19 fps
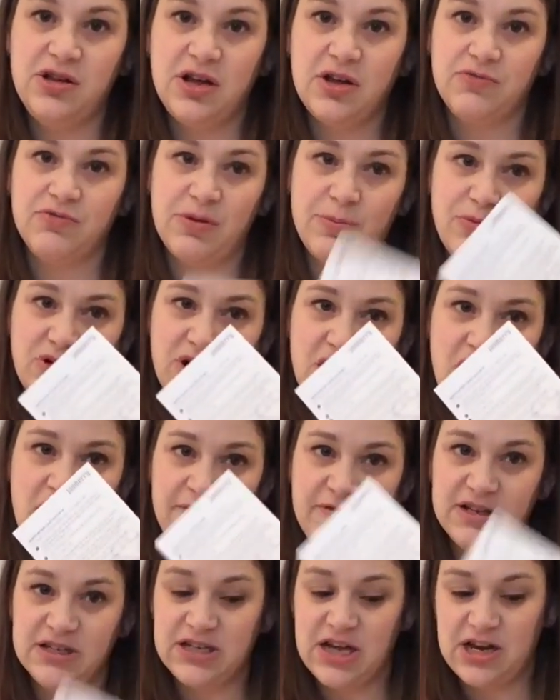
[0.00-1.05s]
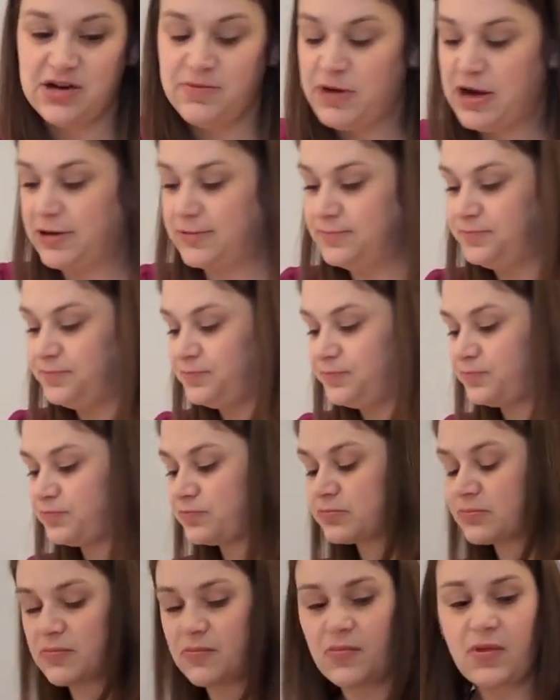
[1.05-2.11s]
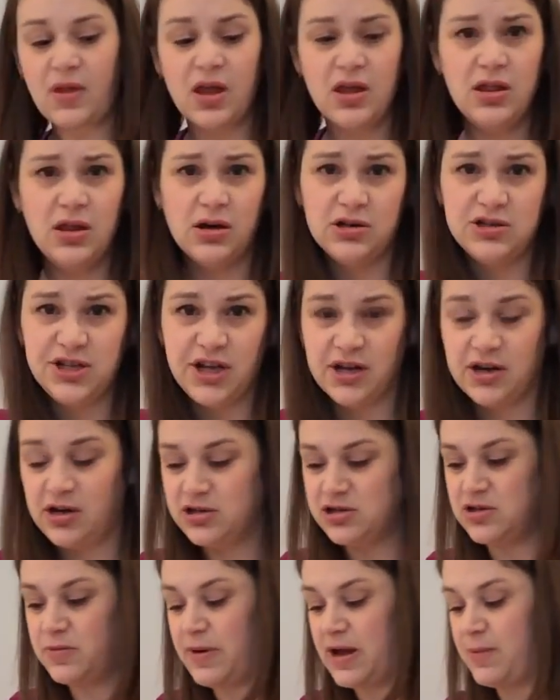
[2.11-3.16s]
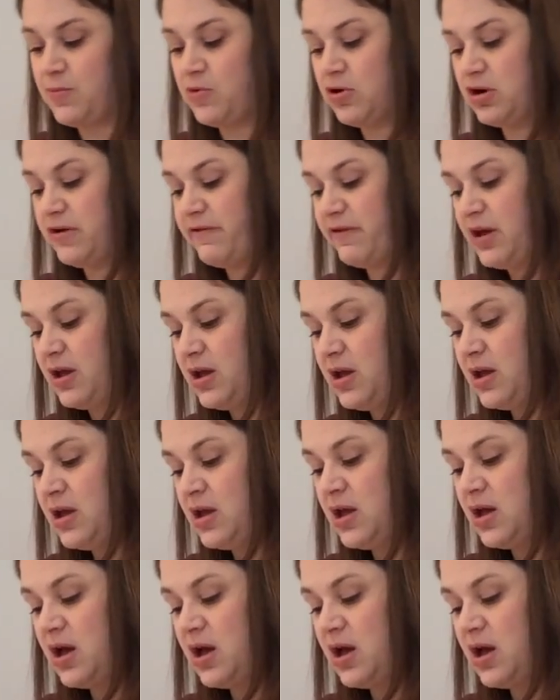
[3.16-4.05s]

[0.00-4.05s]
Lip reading: you can rip one off and send them out. Those you can also buy more of.